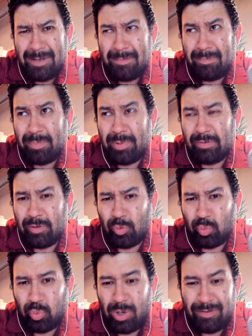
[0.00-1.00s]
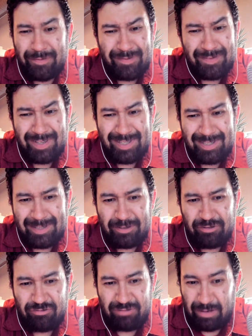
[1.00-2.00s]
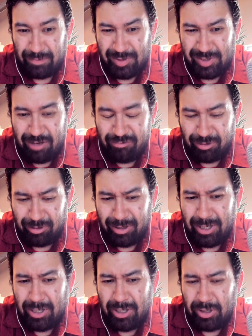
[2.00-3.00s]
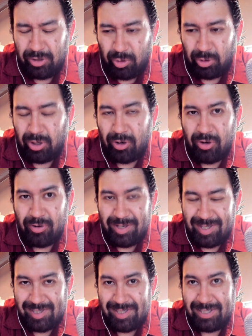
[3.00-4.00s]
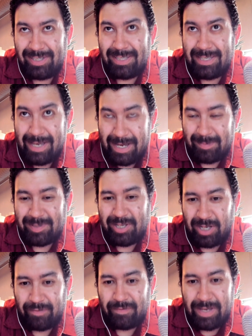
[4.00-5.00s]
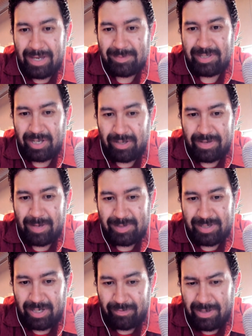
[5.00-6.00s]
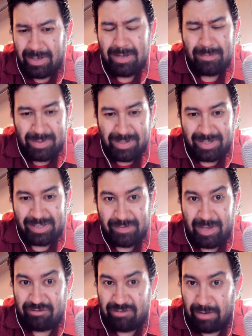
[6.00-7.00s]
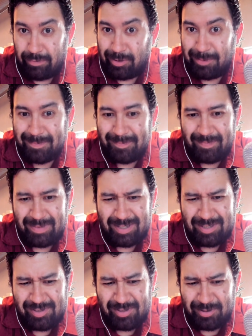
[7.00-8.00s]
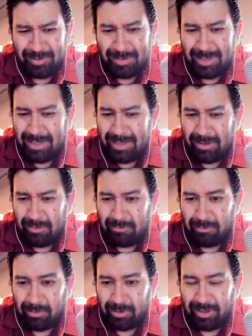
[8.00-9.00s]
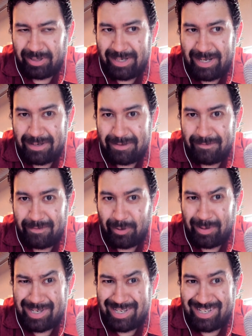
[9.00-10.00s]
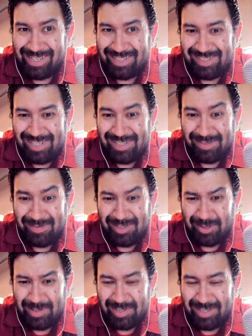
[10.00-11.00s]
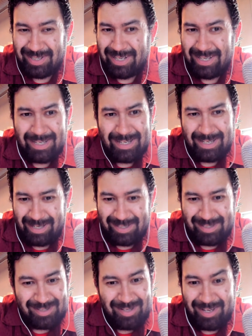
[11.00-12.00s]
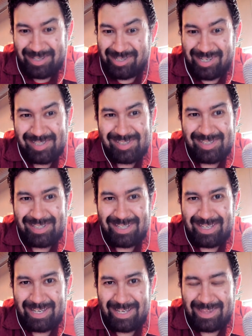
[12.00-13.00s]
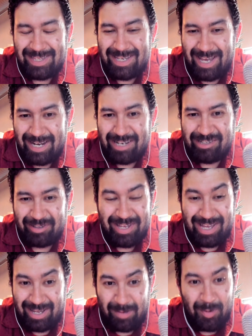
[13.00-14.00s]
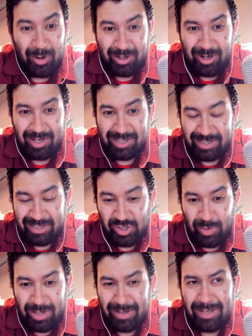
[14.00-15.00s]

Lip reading: a bit of a rough travel schedule. No longer is it game day off, game day off, game day off because of that travel. So we're looking at a very extensive series, and it's not just in the NHL, the American Hockey League as well.